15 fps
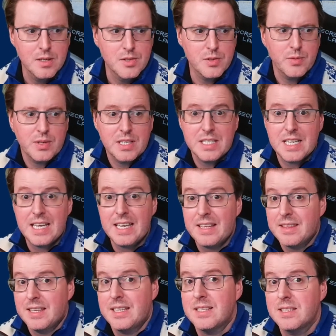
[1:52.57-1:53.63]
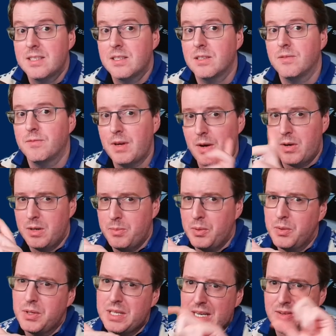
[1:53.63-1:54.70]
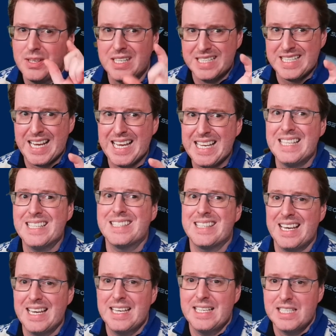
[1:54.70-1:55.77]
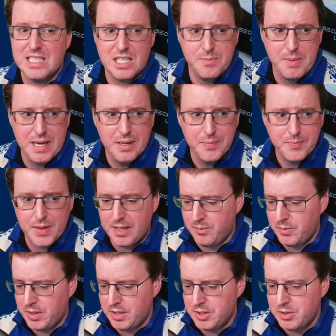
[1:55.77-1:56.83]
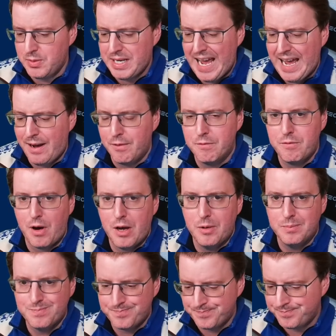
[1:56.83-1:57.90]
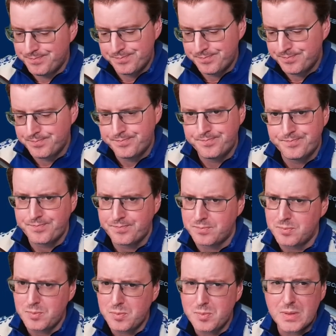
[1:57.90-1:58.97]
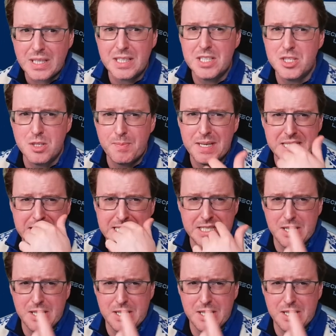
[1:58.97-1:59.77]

So we're going to take this variable that now contains that HTML and we're going to do an out file. This just basically